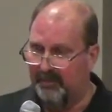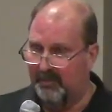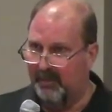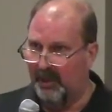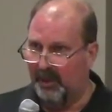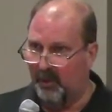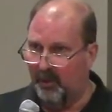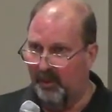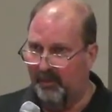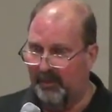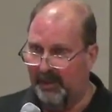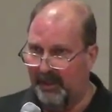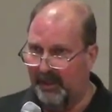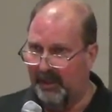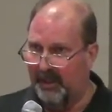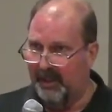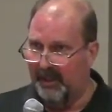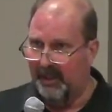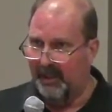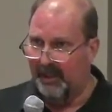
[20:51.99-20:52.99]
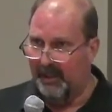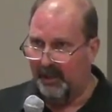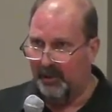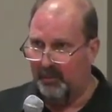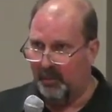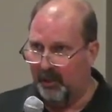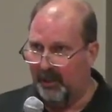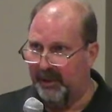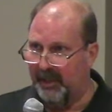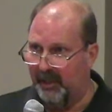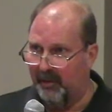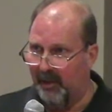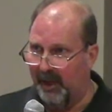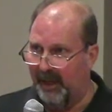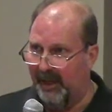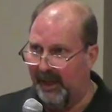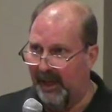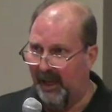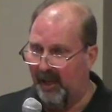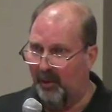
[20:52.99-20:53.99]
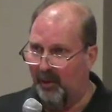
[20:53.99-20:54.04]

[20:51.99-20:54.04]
equipment is working right now